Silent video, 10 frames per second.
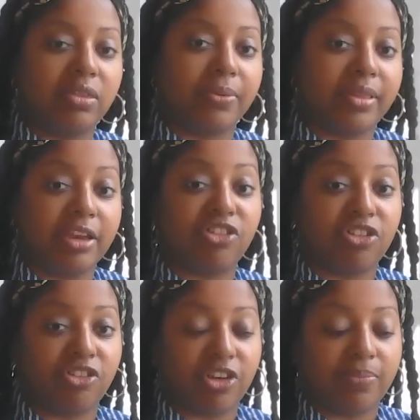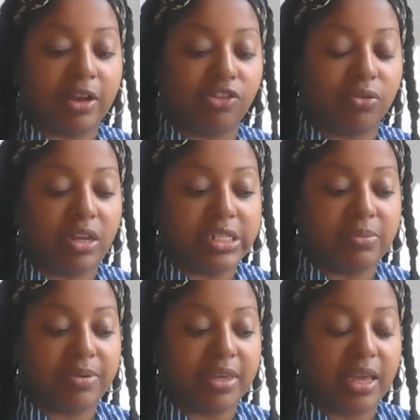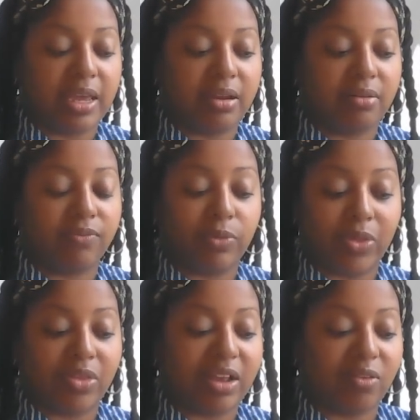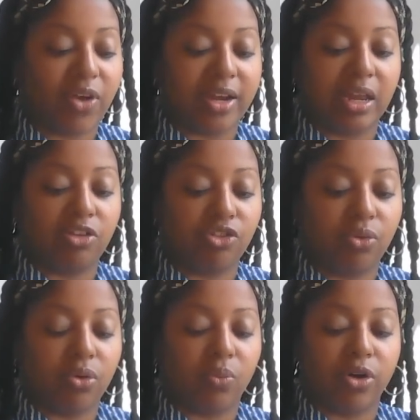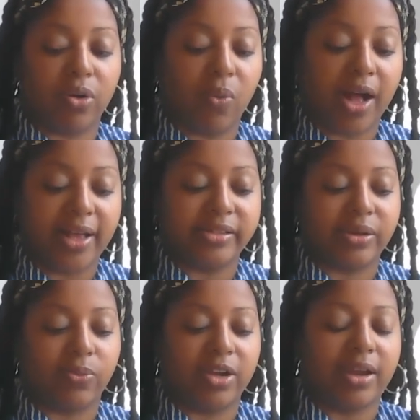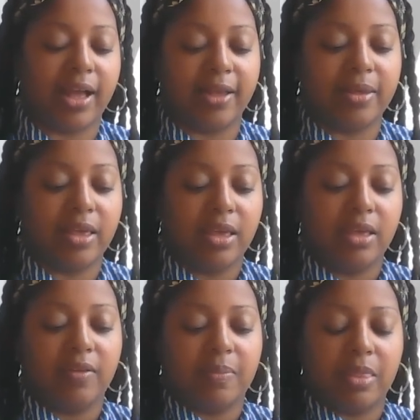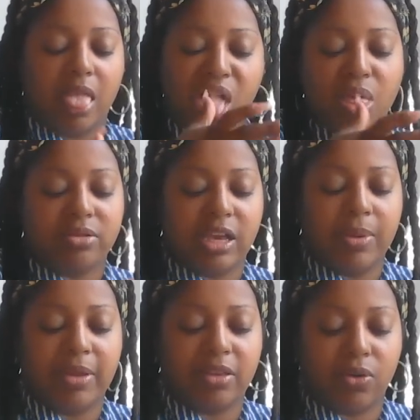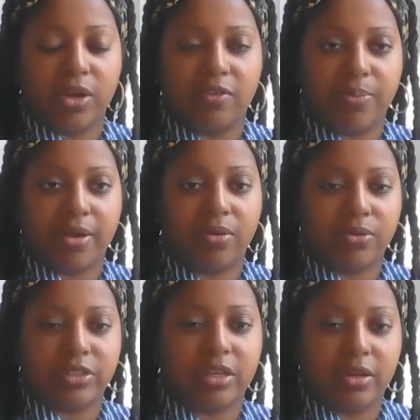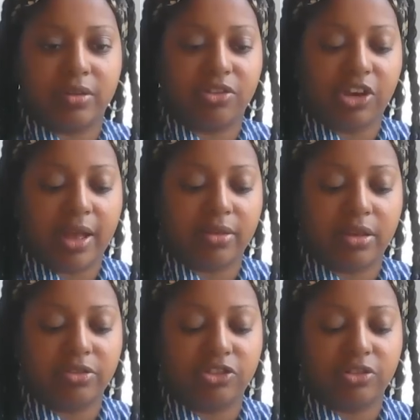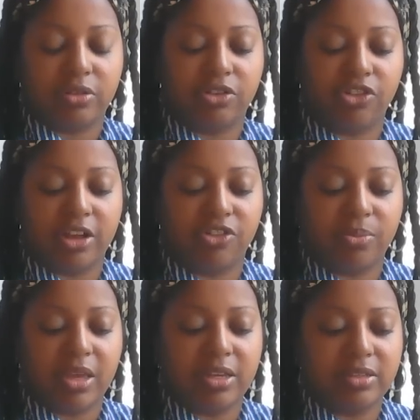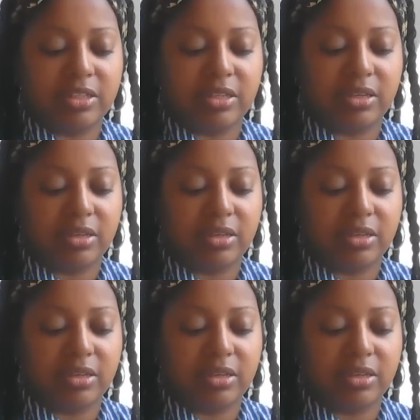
in the relationship that you need to be in, whether that's financial school or work wise or whatnot. But tell me about the Queen of Pentacles here and the challenge, the judgment.